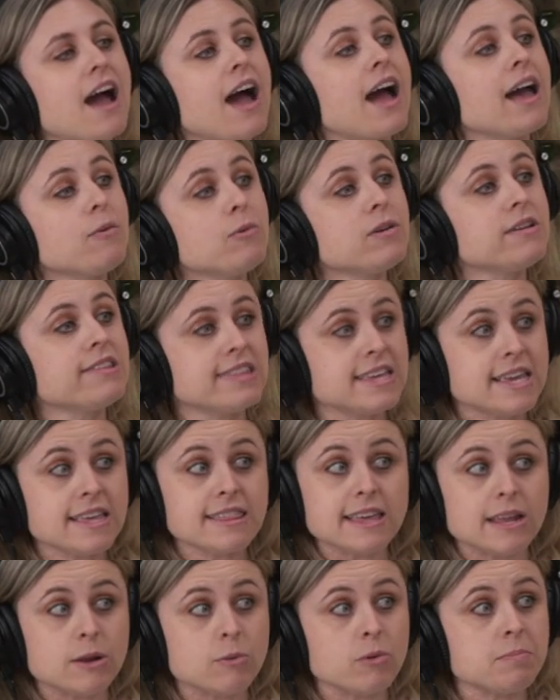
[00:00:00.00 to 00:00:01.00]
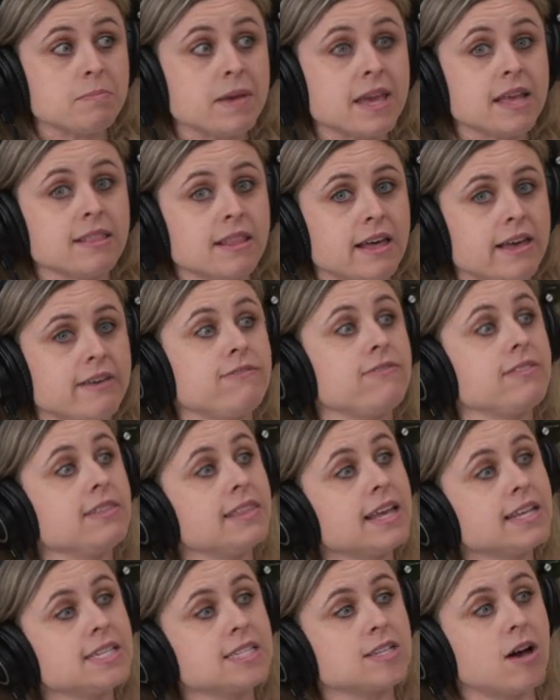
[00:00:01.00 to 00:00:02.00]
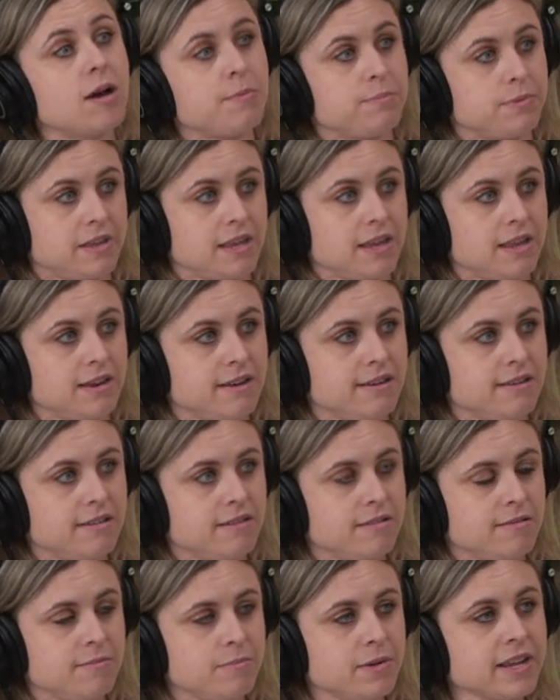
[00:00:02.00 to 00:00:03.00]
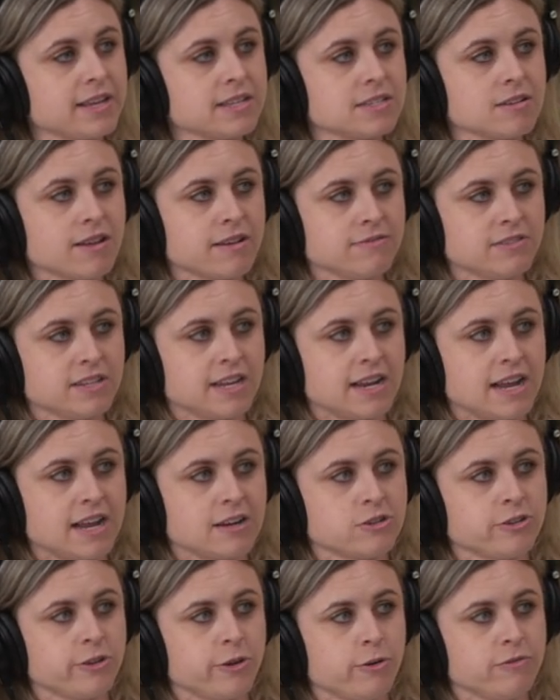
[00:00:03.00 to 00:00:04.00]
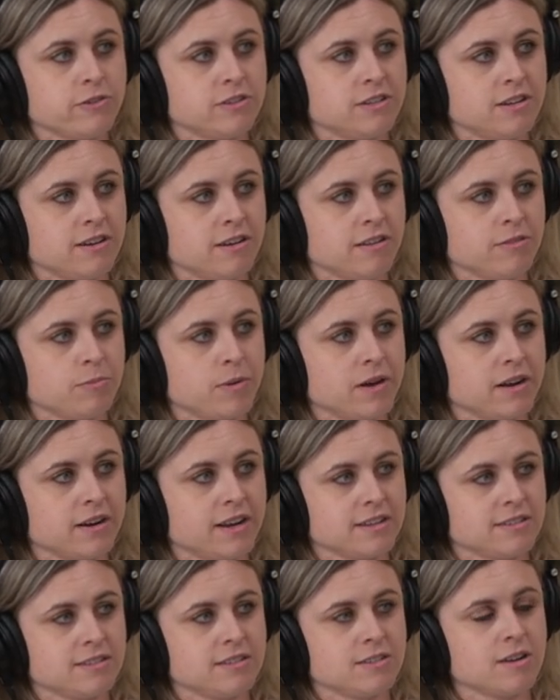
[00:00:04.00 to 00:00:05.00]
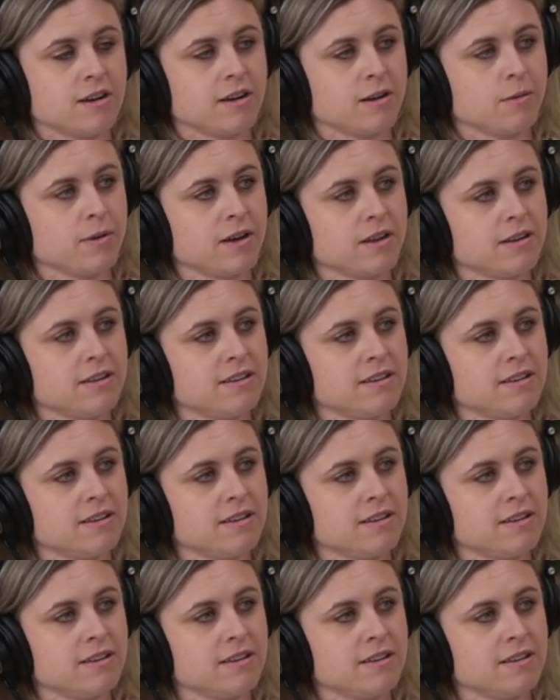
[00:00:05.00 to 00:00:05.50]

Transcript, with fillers: I would think that it would make life less complicated, but I guess I'll have to get Ashley Overton on the podcast to talk about